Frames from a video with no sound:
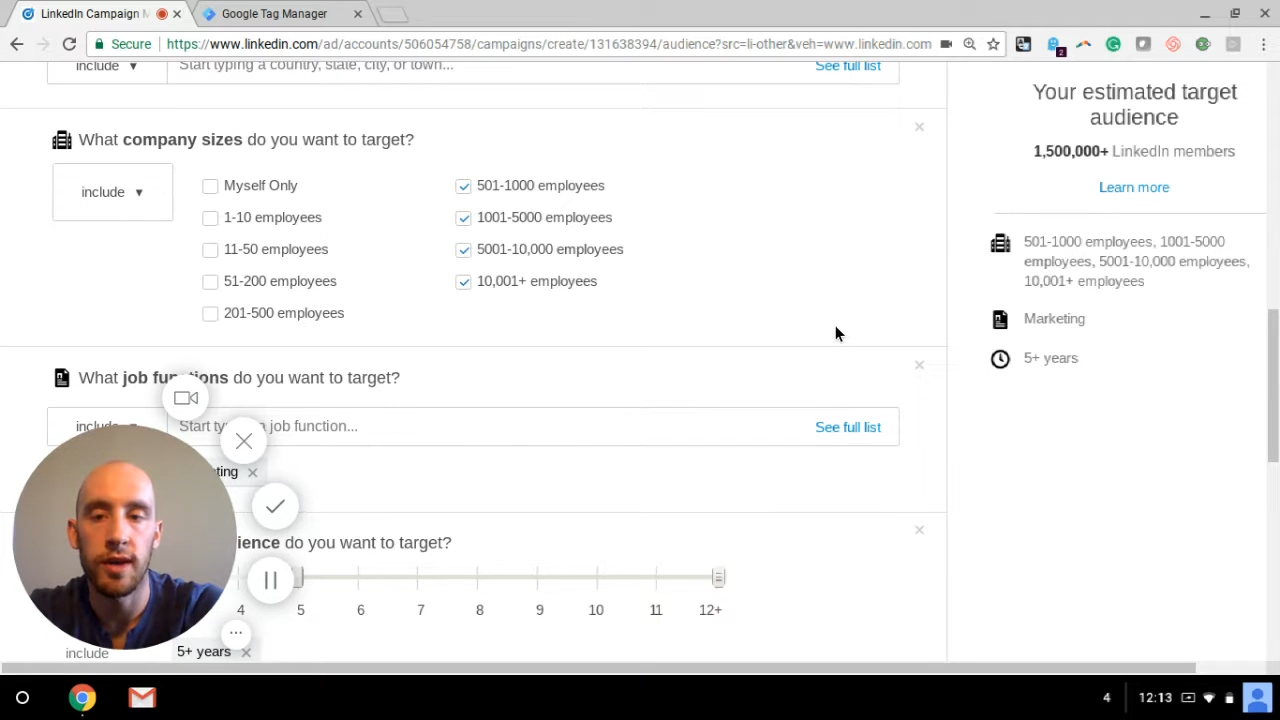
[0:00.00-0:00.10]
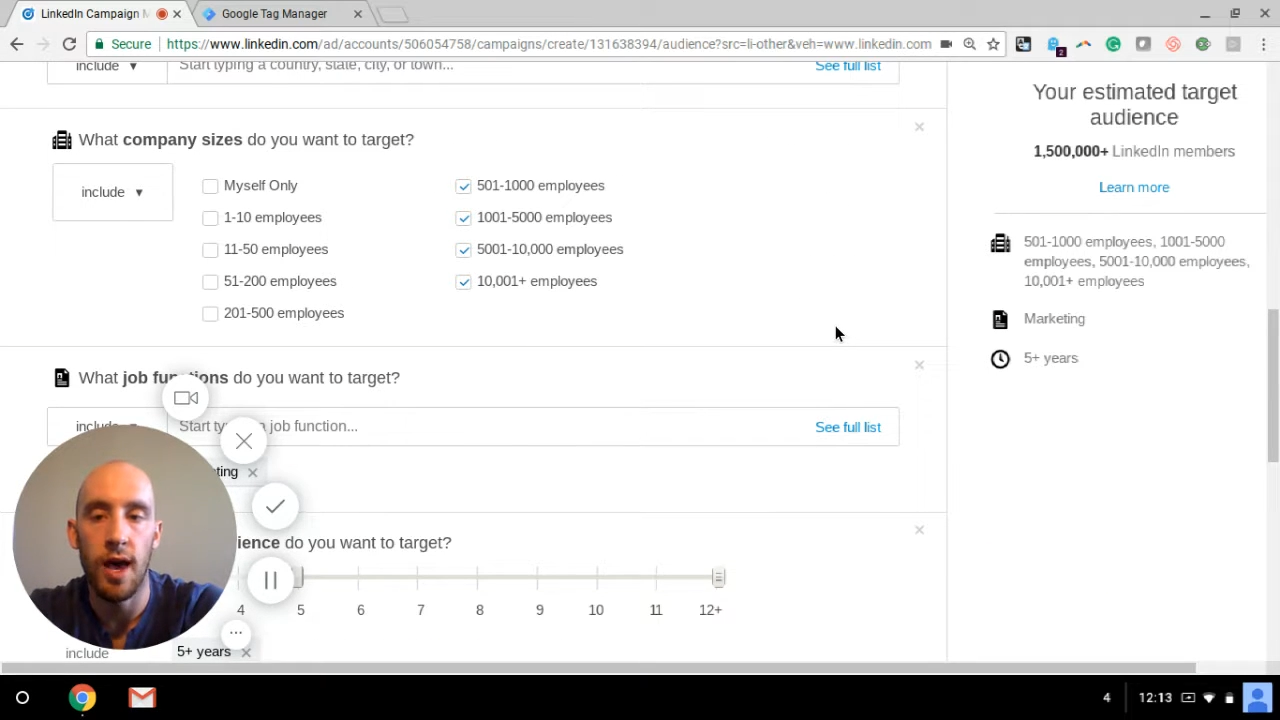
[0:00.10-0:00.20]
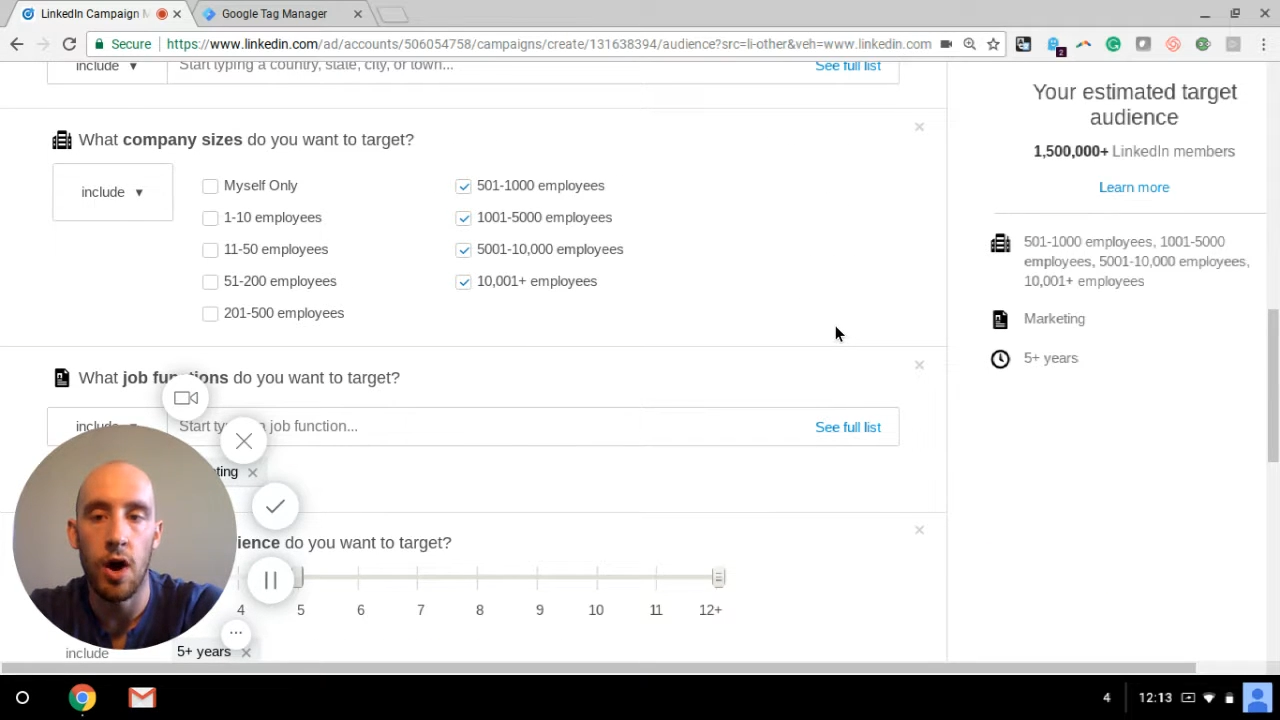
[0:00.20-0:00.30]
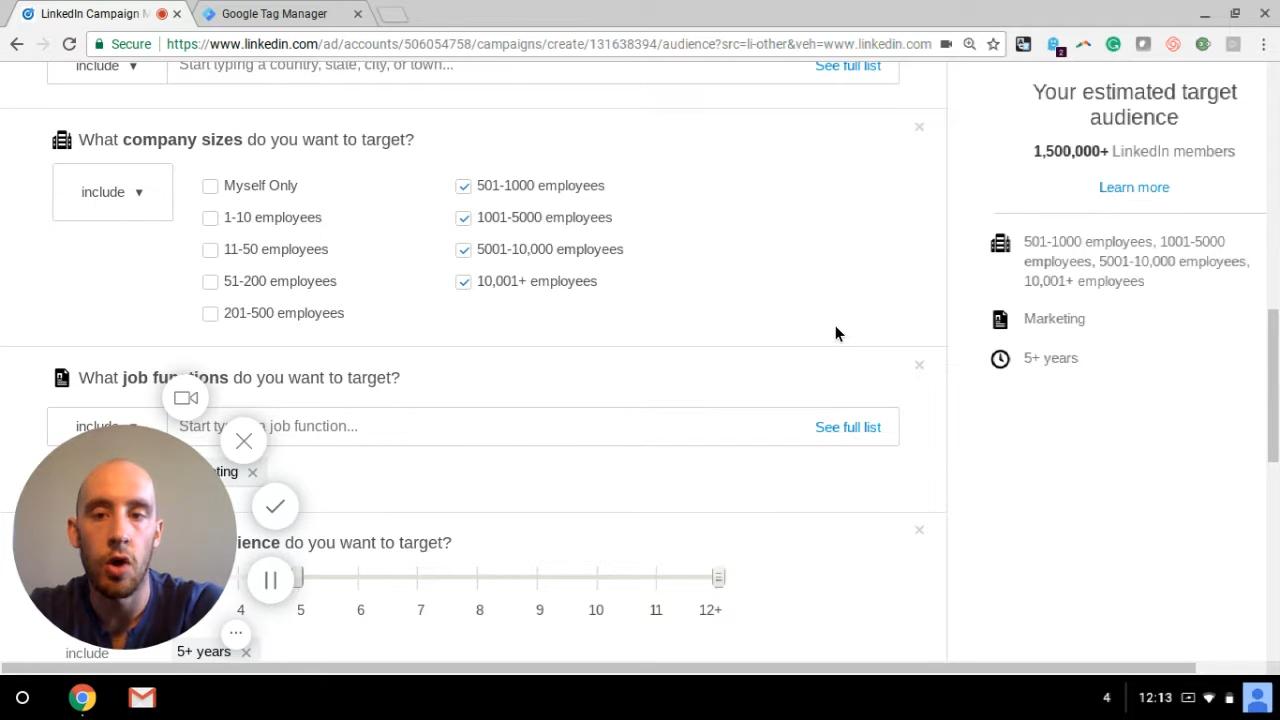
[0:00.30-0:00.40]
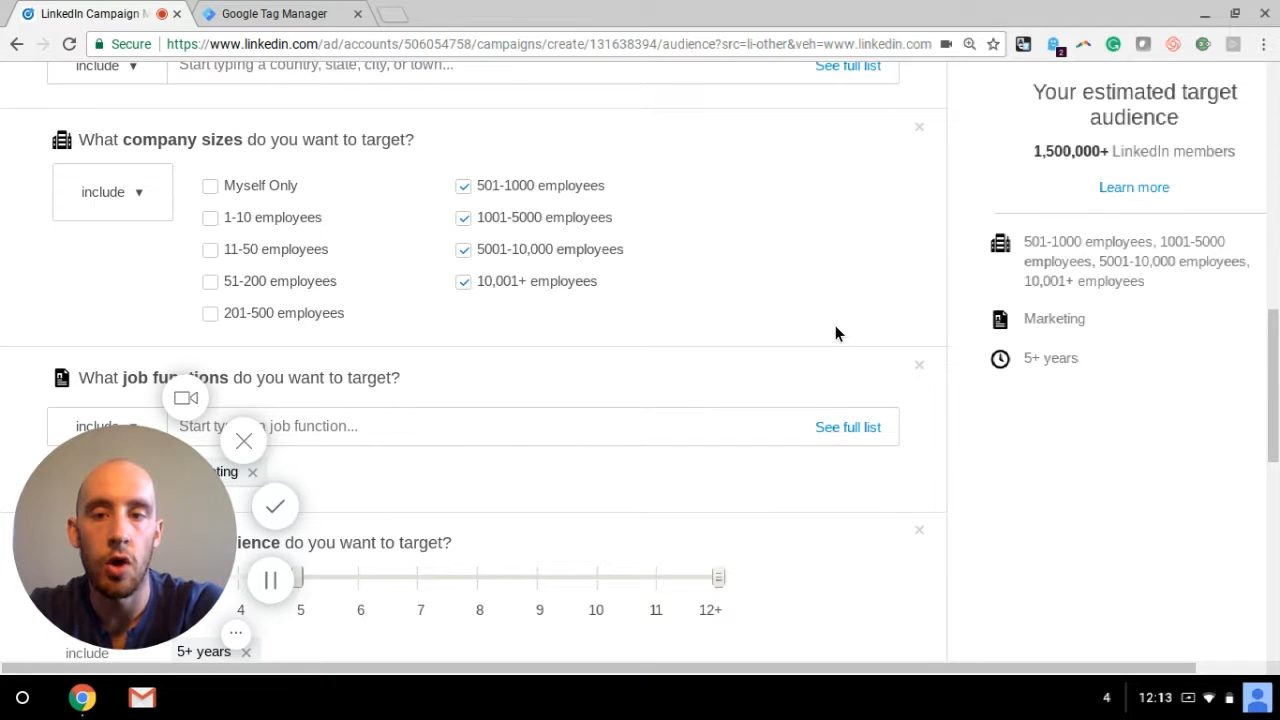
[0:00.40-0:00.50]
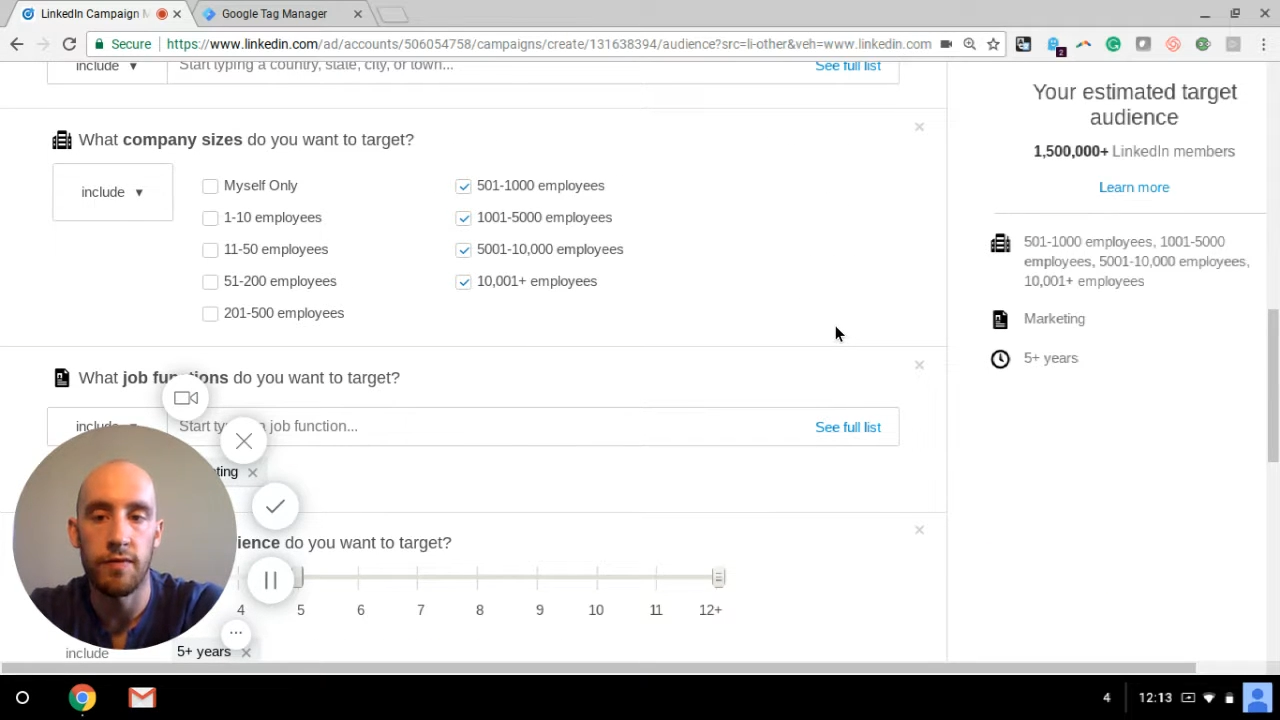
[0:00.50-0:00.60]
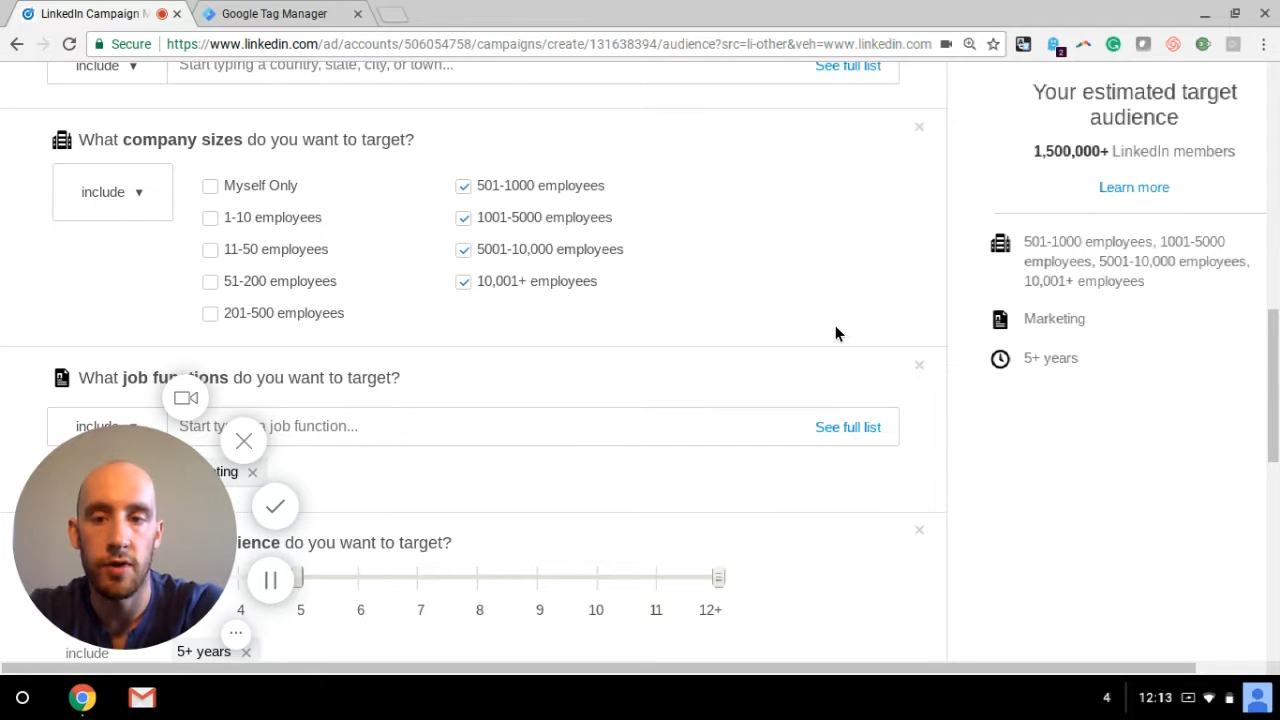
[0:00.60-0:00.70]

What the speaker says: at all of